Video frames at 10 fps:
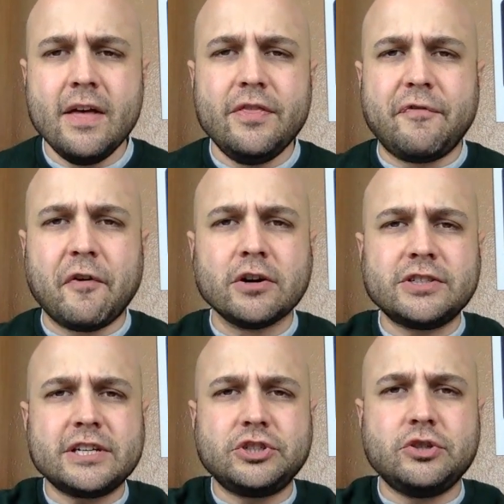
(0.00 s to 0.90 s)
the
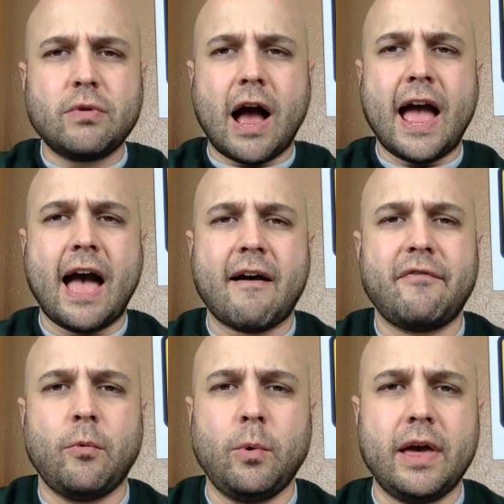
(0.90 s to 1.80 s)
first issue I
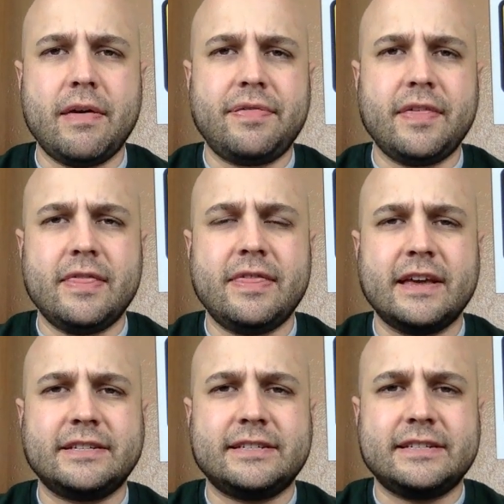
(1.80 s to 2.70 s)
have with
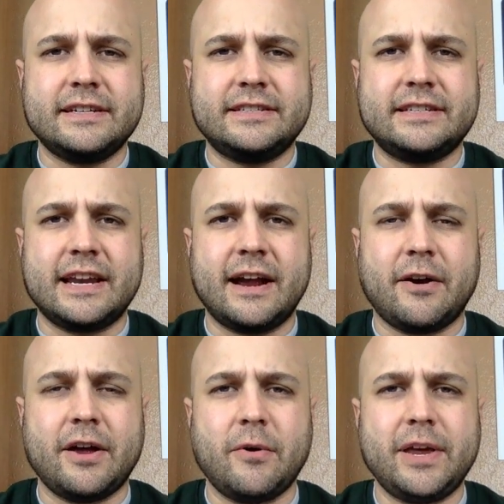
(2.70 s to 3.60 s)
this
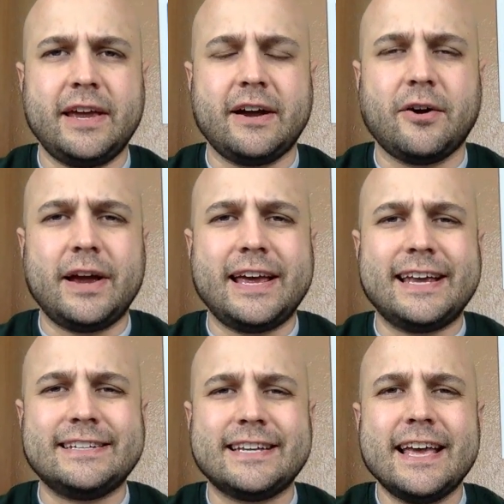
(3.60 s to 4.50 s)
scenario here
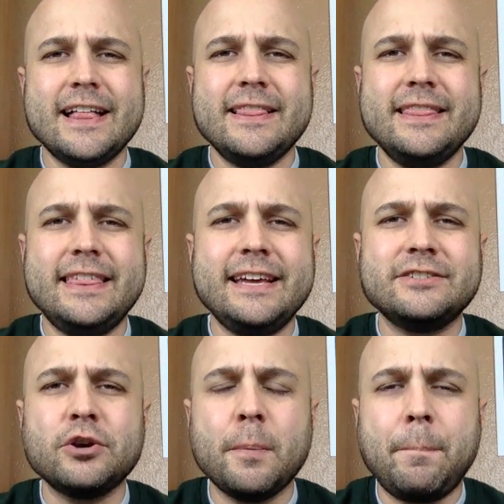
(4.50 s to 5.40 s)
is
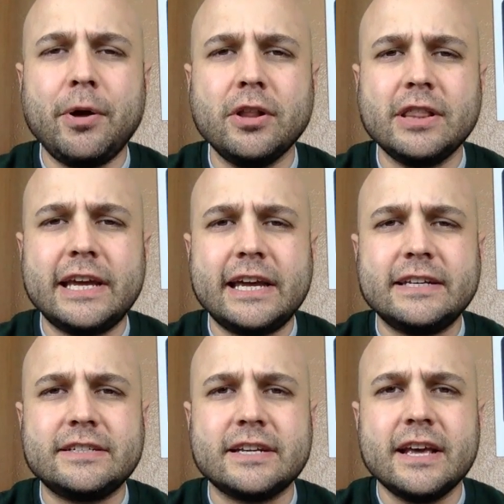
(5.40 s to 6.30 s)
these are
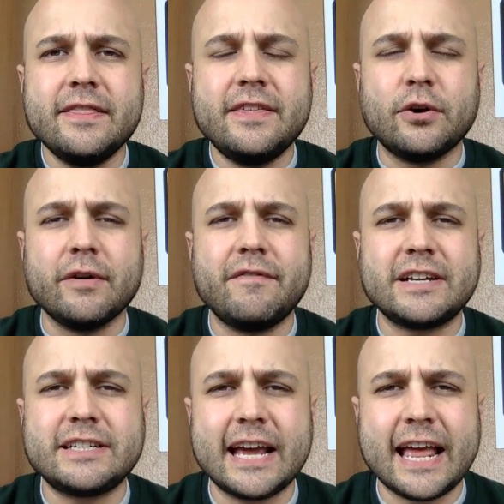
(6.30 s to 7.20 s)
police that are
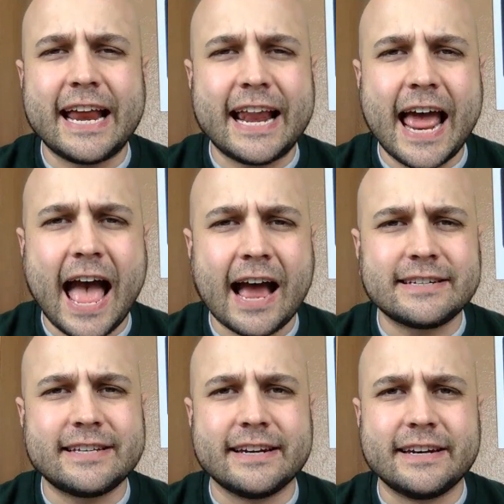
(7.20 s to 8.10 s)
investigating an
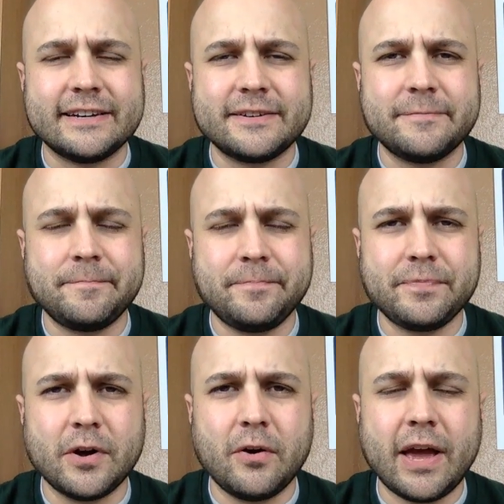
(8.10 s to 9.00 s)
accident.
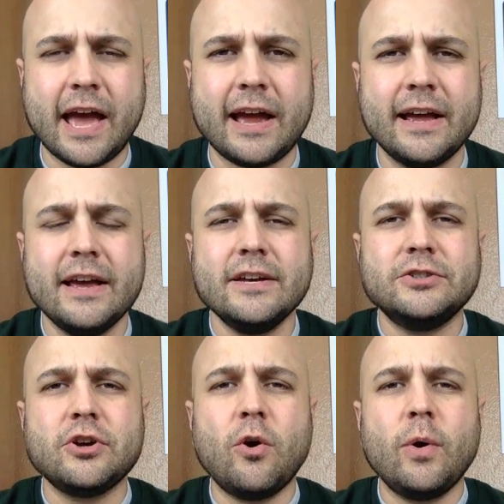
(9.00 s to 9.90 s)
Okay,
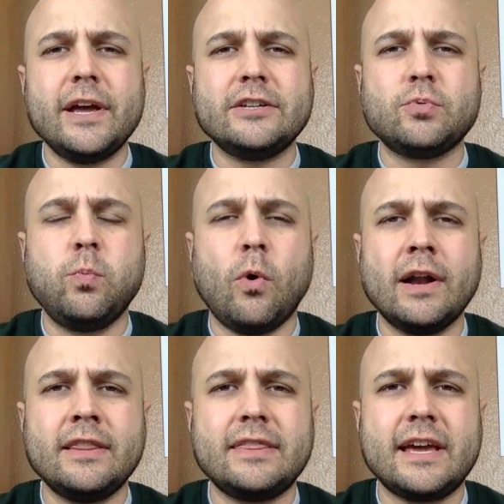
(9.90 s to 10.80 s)
so it's
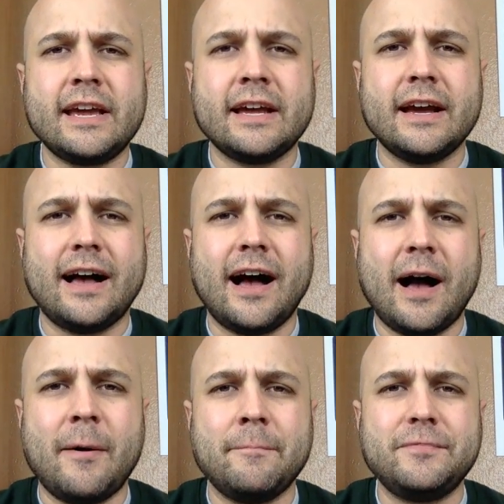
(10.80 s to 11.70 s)
one thing
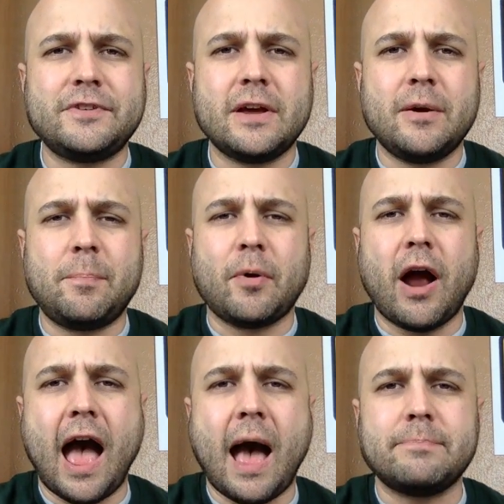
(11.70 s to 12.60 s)
um, to
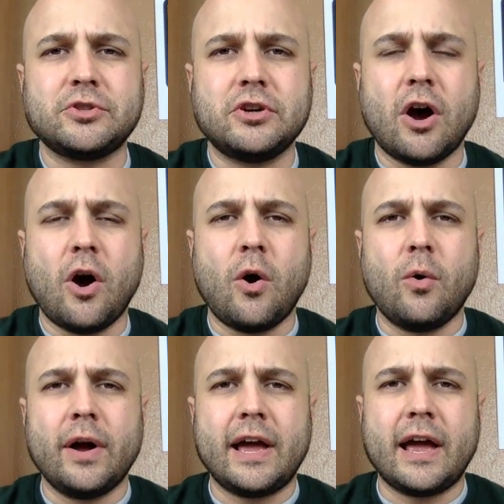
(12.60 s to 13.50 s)
perhaps
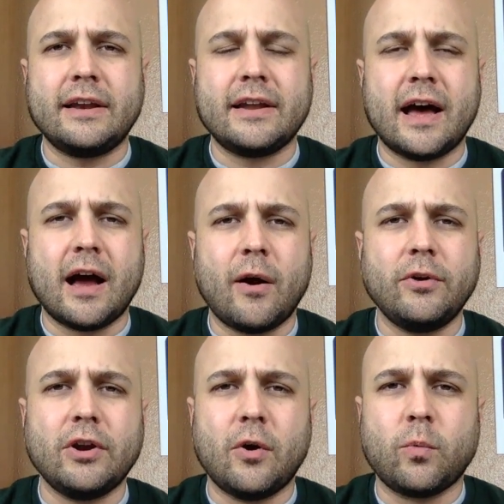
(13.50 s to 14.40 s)
go and, uh,
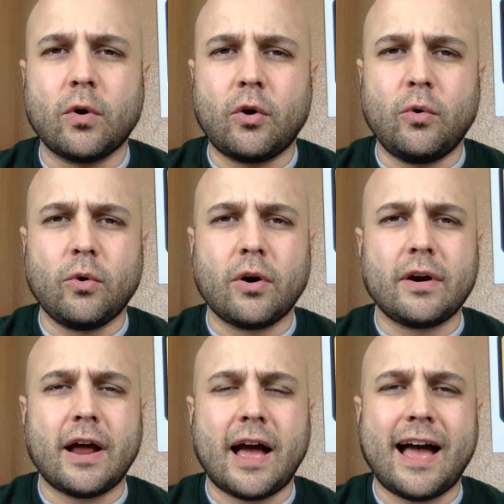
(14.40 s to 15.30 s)
you know,
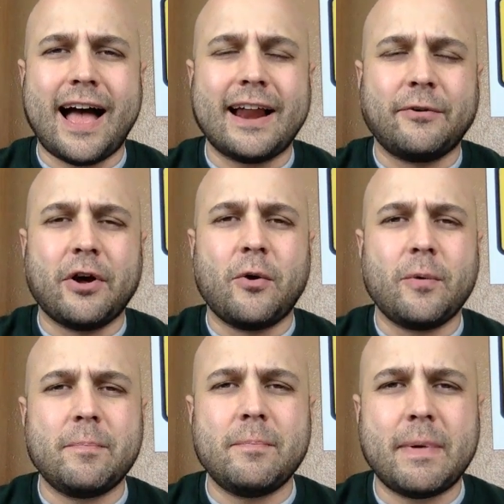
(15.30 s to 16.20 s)
record, I, I don't know,
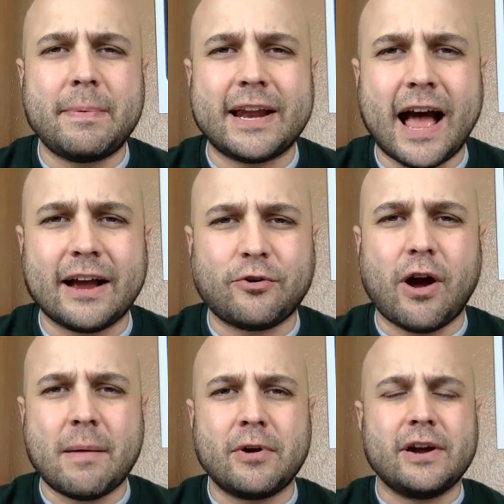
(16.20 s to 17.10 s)
maybe in high
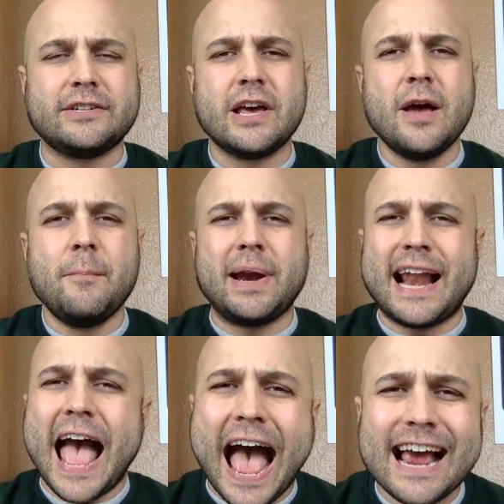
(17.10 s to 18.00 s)
crime areas, but
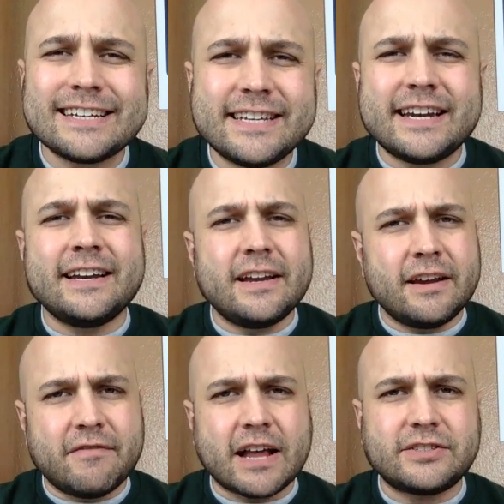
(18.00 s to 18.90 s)
an accident
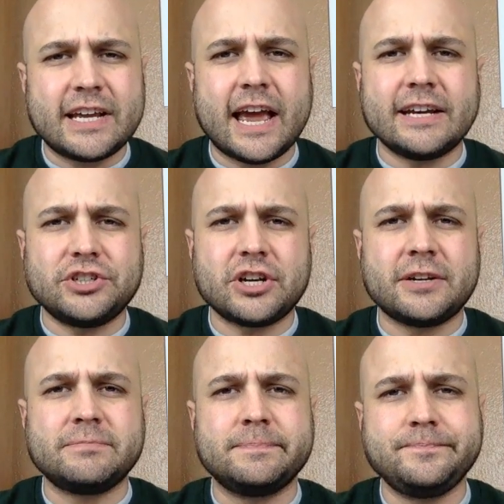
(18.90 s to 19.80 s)

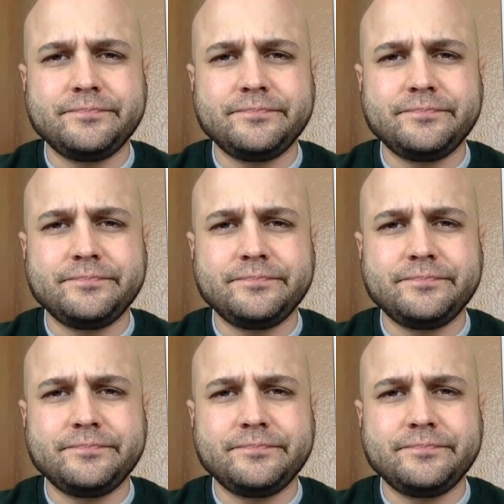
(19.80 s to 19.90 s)
investigation,